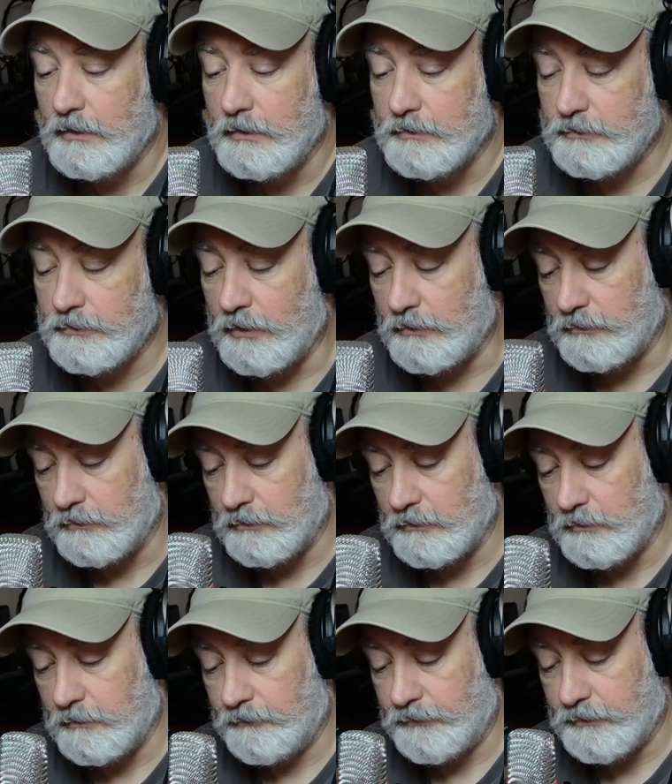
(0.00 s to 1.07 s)
So
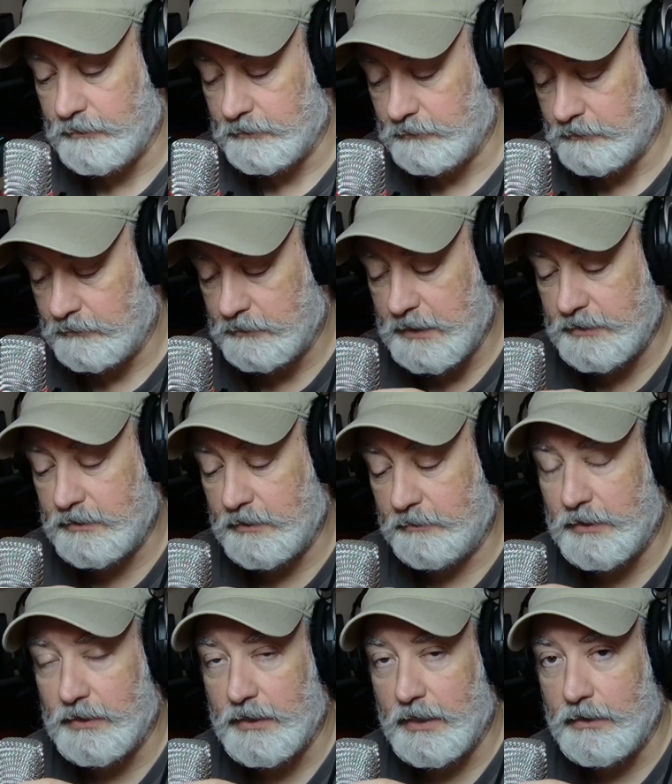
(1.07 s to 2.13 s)
that's
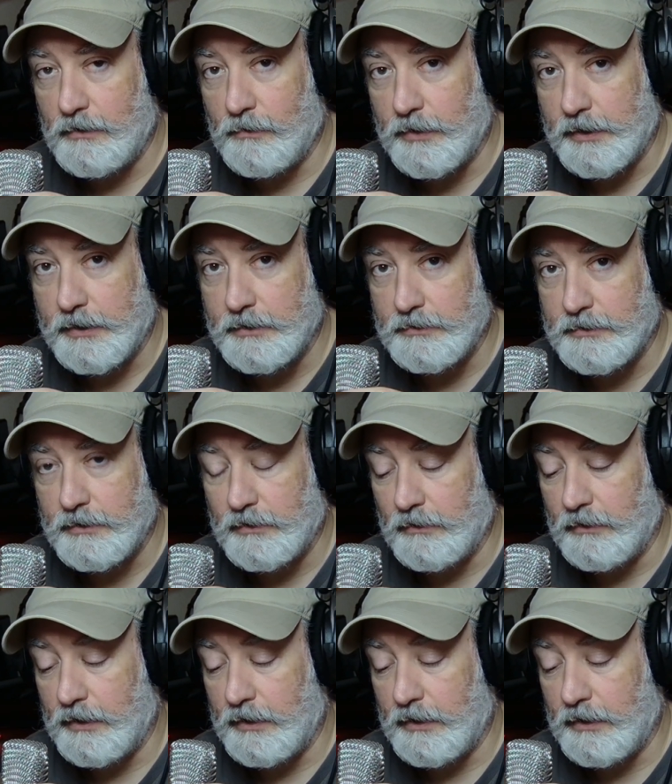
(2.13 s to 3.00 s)
something that you want to consider.